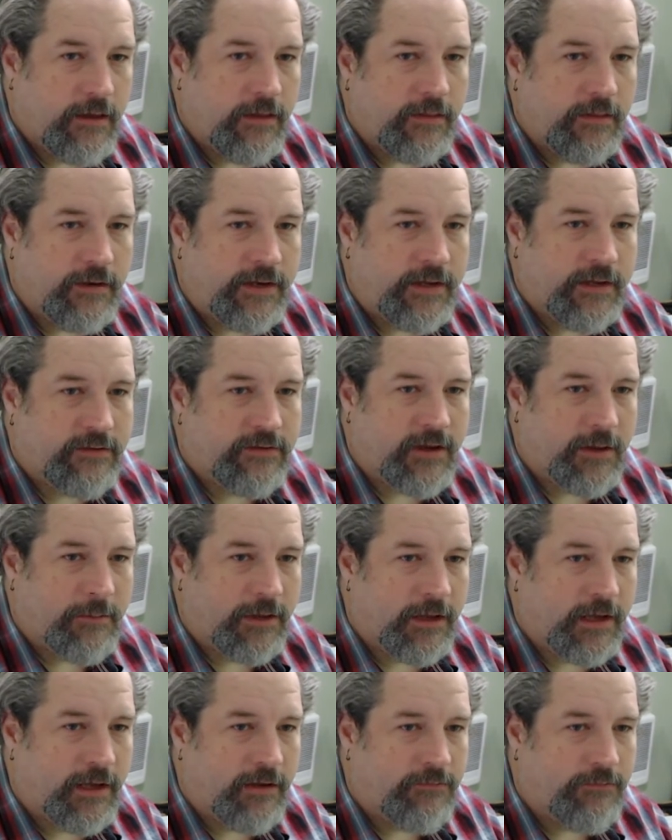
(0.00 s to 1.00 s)
The disk I'm
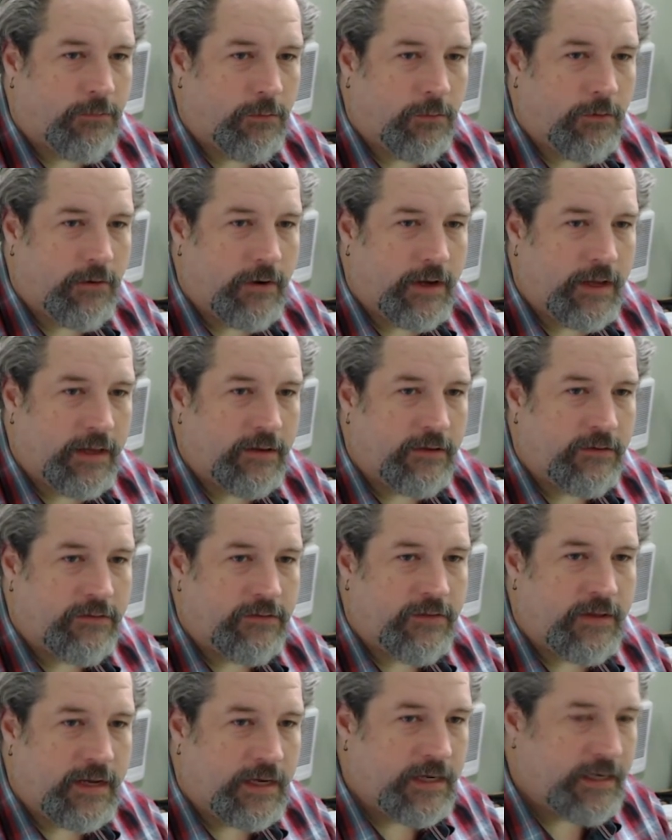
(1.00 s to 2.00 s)
looking for is
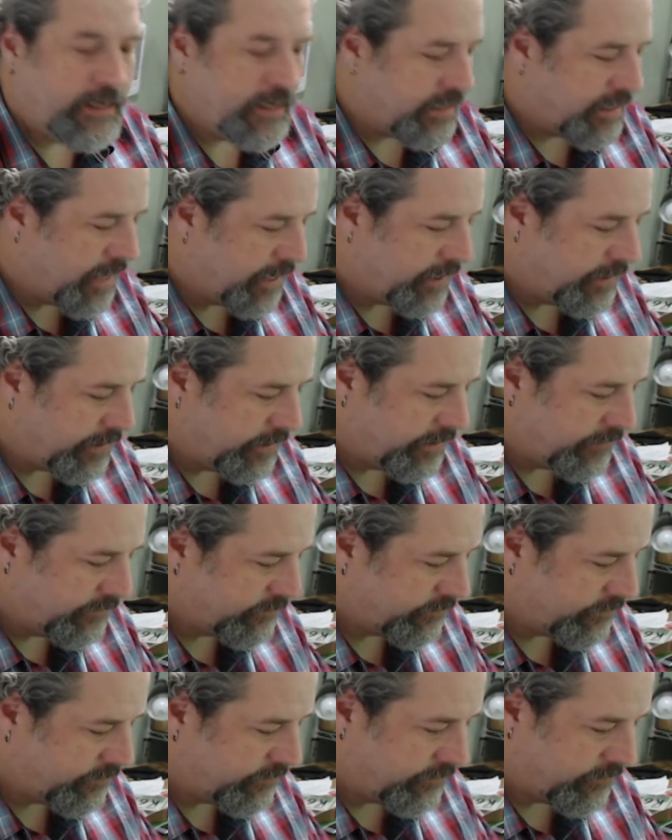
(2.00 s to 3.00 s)
the DK
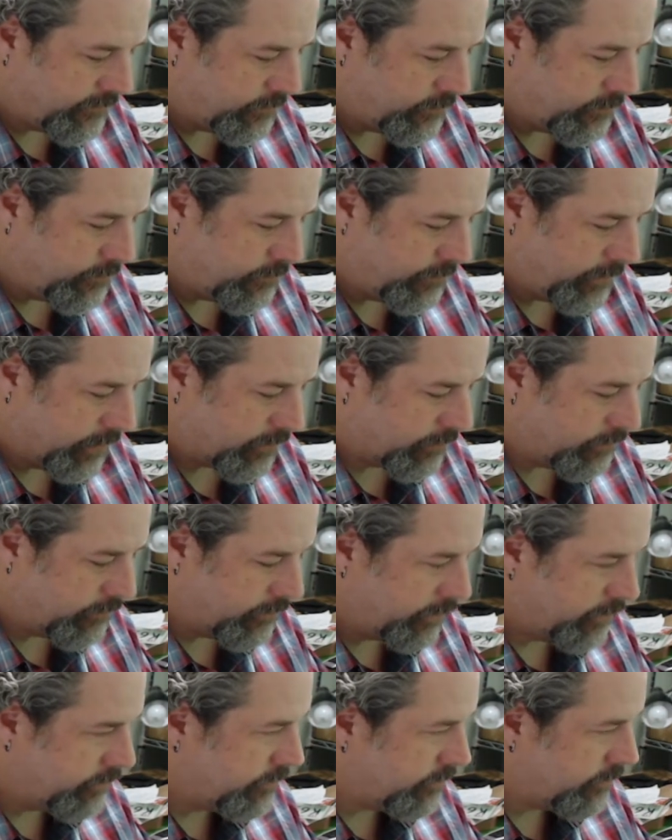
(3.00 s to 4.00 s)
disk, so we are
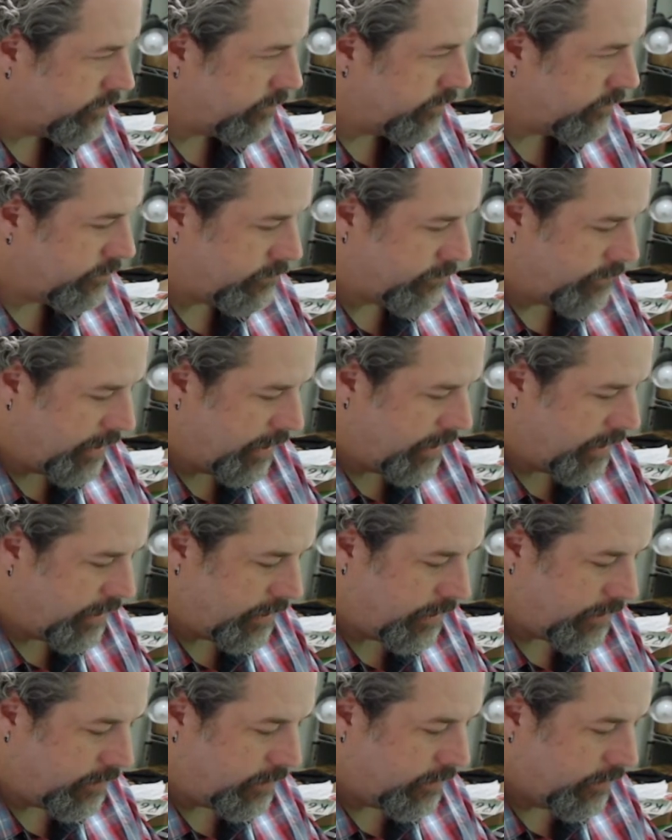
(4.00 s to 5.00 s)
going to do a